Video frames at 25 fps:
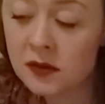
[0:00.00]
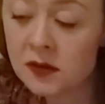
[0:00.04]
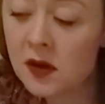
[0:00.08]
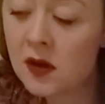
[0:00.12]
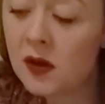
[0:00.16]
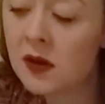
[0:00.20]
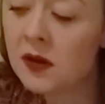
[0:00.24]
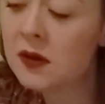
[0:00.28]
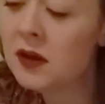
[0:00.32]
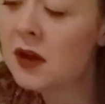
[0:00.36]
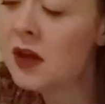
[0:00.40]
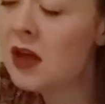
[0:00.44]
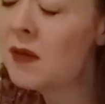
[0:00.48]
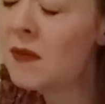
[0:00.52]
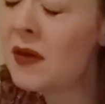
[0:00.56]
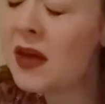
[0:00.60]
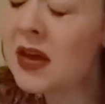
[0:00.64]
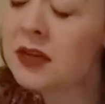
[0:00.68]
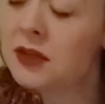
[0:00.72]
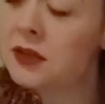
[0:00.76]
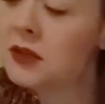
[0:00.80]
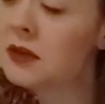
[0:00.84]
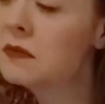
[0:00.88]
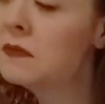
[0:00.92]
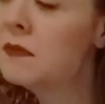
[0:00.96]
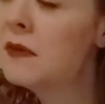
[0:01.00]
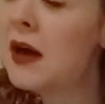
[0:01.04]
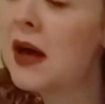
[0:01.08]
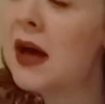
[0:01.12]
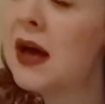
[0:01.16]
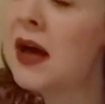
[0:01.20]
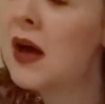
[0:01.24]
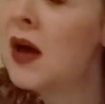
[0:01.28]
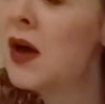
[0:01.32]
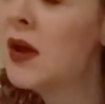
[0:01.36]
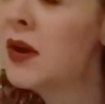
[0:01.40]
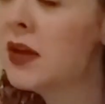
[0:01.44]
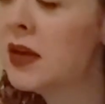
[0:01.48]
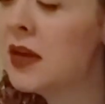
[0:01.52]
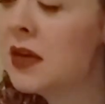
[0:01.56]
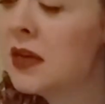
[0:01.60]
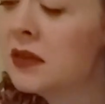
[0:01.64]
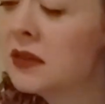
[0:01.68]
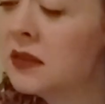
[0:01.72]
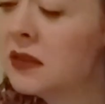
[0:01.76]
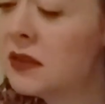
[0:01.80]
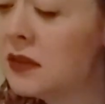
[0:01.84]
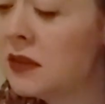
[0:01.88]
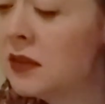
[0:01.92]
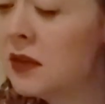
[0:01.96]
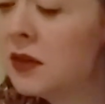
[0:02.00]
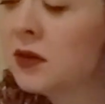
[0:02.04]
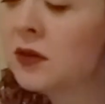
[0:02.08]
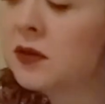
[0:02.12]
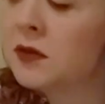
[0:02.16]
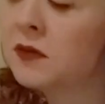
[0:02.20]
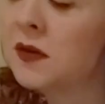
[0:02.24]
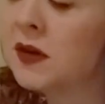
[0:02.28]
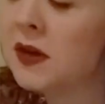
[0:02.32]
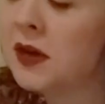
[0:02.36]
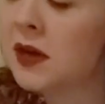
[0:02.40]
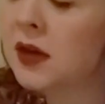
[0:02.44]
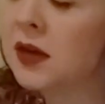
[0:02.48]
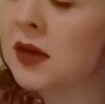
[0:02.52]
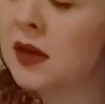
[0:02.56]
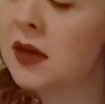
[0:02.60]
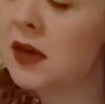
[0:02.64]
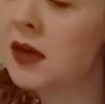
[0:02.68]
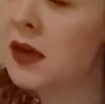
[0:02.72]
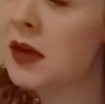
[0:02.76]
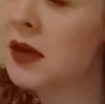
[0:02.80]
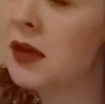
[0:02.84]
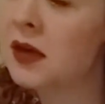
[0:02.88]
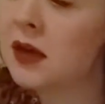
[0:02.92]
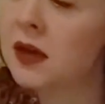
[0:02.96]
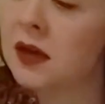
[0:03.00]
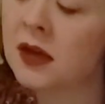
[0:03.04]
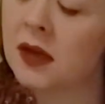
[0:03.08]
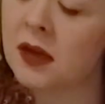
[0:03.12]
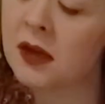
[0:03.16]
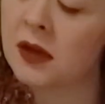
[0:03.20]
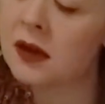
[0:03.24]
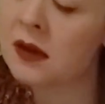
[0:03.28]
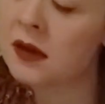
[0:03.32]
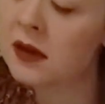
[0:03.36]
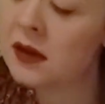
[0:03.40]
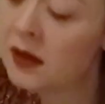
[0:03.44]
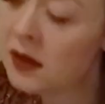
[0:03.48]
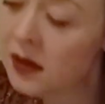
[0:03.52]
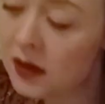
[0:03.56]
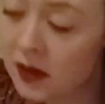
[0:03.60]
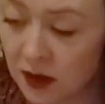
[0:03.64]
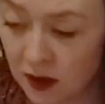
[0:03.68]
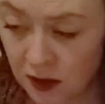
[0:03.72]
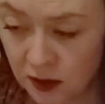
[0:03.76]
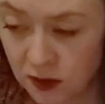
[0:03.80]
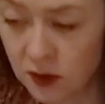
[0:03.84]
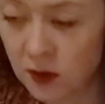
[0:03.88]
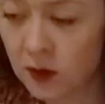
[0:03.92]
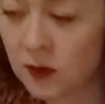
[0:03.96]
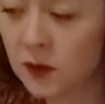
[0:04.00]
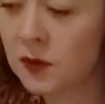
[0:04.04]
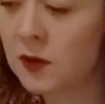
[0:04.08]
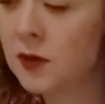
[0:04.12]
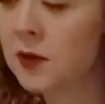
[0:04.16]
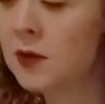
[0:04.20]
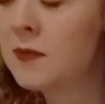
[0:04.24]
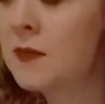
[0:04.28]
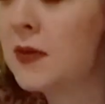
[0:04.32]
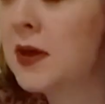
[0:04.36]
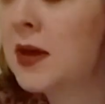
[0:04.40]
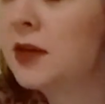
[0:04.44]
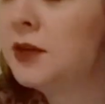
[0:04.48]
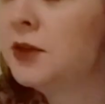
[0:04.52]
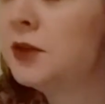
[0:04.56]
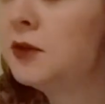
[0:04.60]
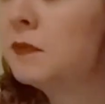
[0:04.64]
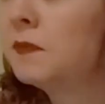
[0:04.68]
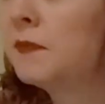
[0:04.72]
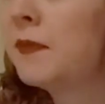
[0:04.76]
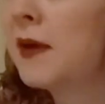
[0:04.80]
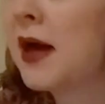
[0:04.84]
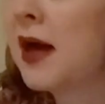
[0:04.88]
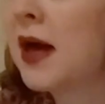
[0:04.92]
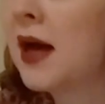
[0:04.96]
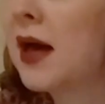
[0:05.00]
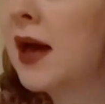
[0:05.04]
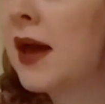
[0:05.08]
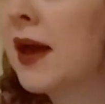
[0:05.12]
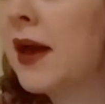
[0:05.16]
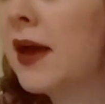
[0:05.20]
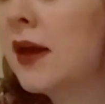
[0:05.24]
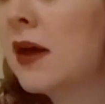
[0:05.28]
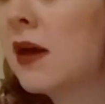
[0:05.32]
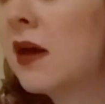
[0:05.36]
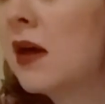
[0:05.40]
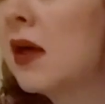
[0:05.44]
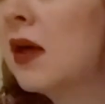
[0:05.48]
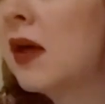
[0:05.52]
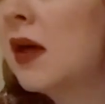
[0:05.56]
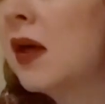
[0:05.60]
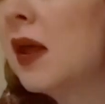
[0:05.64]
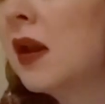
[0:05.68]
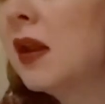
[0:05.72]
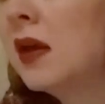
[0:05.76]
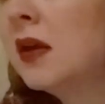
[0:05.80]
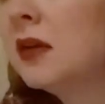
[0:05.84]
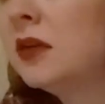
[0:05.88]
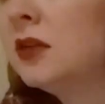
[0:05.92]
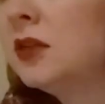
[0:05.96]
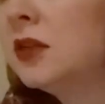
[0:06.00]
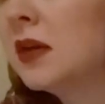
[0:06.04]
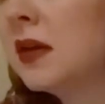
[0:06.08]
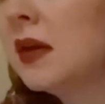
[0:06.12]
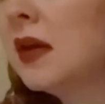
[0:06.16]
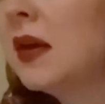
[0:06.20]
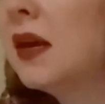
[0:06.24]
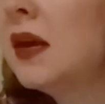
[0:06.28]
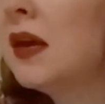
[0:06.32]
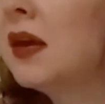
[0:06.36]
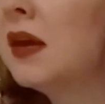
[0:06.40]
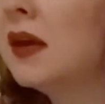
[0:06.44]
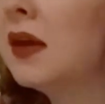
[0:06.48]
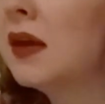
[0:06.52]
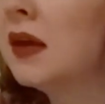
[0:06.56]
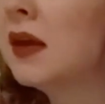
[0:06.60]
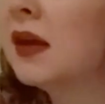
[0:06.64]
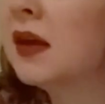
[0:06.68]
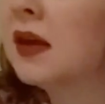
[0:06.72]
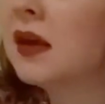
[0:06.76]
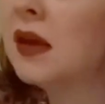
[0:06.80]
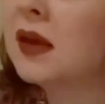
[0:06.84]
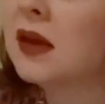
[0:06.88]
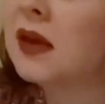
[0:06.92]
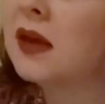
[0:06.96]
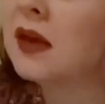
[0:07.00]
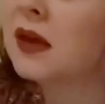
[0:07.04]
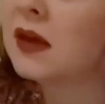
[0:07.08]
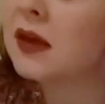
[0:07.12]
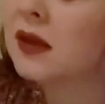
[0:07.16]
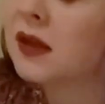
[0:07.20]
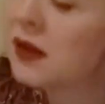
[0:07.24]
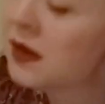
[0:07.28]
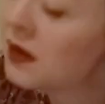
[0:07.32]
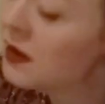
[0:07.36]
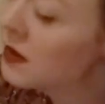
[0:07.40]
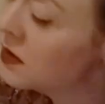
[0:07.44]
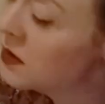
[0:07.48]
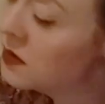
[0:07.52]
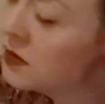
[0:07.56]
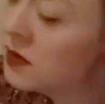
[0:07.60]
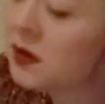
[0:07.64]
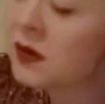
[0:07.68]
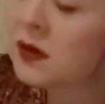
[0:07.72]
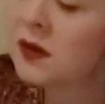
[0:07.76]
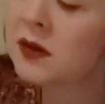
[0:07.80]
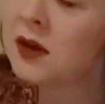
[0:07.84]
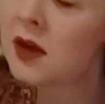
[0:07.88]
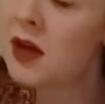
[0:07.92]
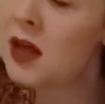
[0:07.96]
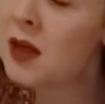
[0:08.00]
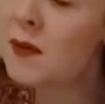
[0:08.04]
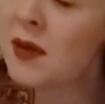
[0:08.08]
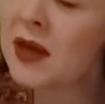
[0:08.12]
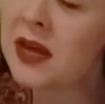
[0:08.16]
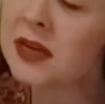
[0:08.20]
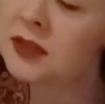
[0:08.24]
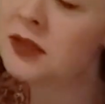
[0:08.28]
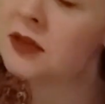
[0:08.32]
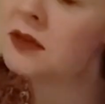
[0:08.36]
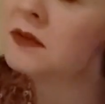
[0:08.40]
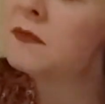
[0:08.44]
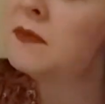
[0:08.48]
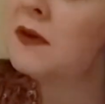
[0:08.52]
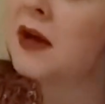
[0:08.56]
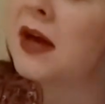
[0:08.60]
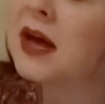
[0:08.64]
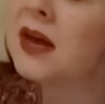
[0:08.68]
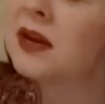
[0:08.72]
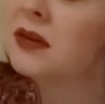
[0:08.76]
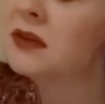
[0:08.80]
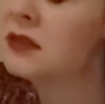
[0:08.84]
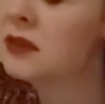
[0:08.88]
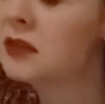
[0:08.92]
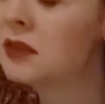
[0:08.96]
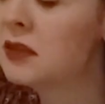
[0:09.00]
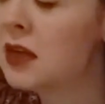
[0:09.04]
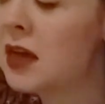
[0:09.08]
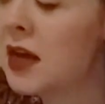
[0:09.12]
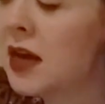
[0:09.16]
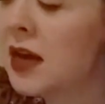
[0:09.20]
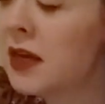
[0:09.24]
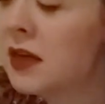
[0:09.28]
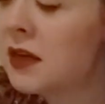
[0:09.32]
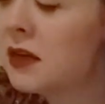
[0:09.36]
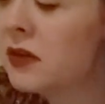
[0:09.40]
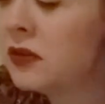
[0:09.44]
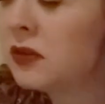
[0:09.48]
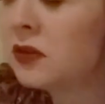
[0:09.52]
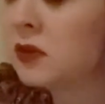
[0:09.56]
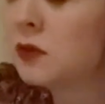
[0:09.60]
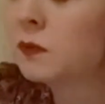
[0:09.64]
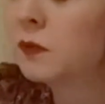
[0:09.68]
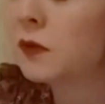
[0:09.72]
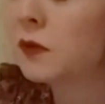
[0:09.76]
Don't know much about history. Don't know much biology. Don't know much about a science